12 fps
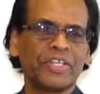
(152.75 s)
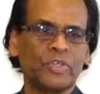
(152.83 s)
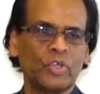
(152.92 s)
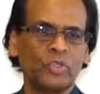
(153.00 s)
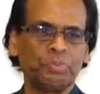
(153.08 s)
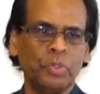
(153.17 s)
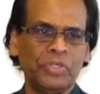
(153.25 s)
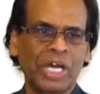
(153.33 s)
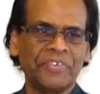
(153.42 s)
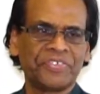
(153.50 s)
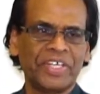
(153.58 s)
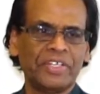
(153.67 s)
You know,
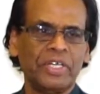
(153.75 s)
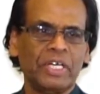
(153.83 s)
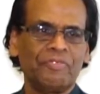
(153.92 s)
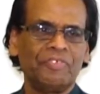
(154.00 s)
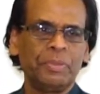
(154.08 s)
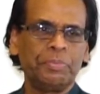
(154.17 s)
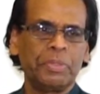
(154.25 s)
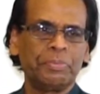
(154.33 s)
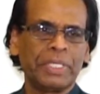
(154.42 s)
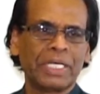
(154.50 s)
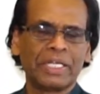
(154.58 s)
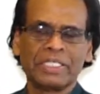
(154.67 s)
Buddha said, we
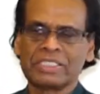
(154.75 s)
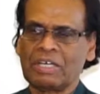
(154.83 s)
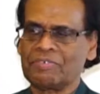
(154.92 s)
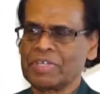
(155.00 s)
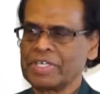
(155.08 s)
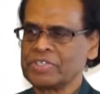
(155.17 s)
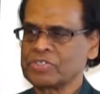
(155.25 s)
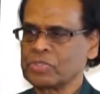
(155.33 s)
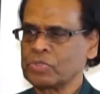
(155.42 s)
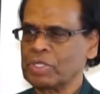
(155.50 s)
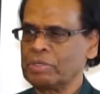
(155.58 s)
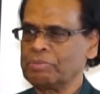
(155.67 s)
bearing sufferings
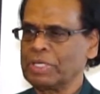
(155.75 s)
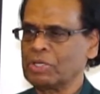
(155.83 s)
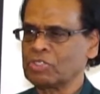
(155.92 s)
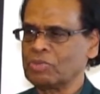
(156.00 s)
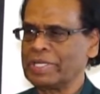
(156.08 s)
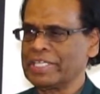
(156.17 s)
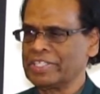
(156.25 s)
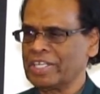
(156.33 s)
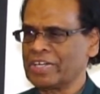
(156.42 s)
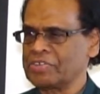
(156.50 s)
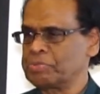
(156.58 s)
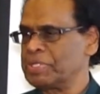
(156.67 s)
because of
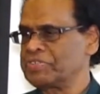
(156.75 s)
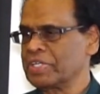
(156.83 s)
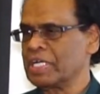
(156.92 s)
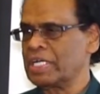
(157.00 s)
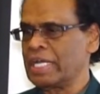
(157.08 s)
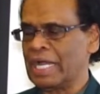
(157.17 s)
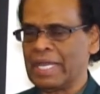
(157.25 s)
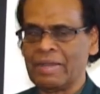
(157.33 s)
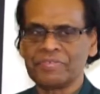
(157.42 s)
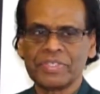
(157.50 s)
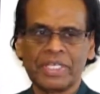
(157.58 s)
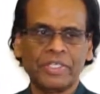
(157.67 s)
ignorance. Basically, I
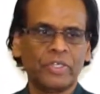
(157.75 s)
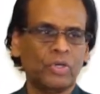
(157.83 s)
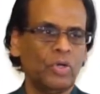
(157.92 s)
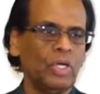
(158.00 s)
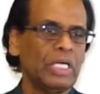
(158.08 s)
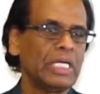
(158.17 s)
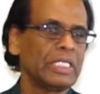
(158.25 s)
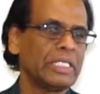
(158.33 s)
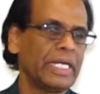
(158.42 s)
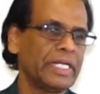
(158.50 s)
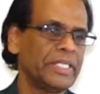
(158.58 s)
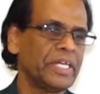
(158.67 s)
have said, you know,
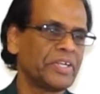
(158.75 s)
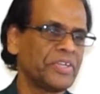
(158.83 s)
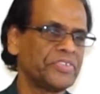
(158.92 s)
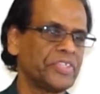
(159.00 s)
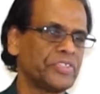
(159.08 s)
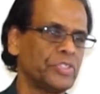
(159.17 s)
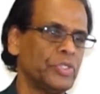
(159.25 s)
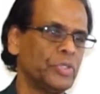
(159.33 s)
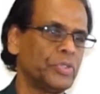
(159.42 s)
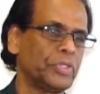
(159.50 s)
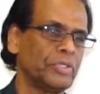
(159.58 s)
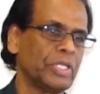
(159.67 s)
the ignorance is due
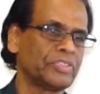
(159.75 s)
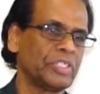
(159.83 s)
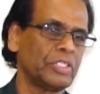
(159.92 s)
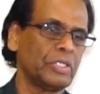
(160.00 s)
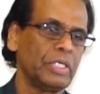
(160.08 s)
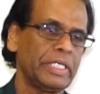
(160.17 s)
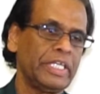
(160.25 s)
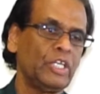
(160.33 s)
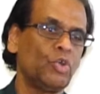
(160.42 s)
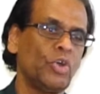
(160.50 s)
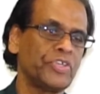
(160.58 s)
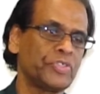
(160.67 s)
to the
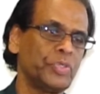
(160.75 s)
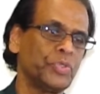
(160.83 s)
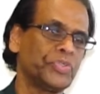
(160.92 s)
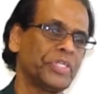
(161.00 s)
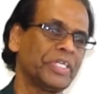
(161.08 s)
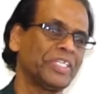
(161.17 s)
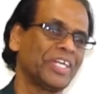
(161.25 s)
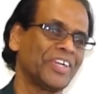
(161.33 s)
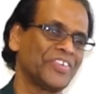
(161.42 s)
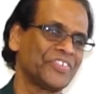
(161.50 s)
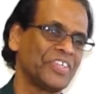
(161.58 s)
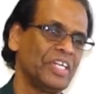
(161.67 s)
ego is due to
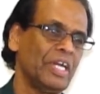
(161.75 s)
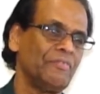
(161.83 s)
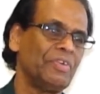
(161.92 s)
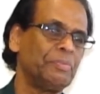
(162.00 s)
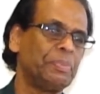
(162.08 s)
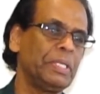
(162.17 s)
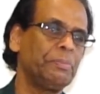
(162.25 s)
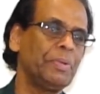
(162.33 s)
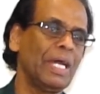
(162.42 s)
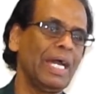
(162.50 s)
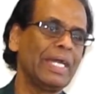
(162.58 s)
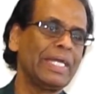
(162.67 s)
ignorance. When people
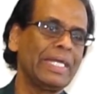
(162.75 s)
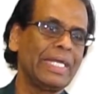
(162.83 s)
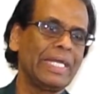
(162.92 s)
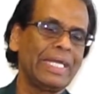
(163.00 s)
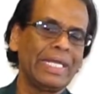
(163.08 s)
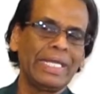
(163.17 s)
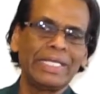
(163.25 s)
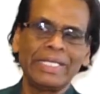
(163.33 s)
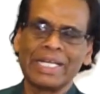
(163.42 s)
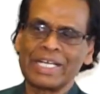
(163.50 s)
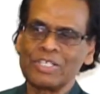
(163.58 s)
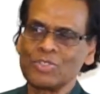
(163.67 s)
are
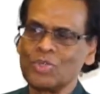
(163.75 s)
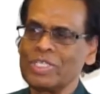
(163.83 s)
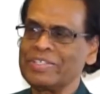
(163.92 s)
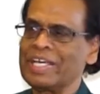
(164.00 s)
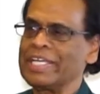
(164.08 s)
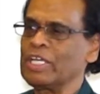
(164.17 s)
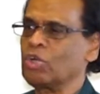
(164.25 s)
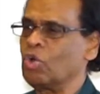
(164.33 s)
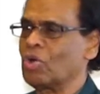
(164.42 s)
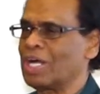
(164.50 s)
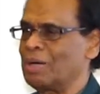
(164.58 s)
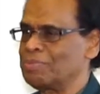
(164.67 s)
ignorant, only the
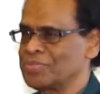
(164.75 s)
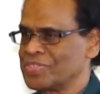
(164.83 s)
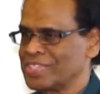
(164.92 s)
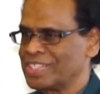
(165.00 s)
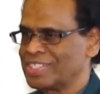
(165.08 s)
ego comes.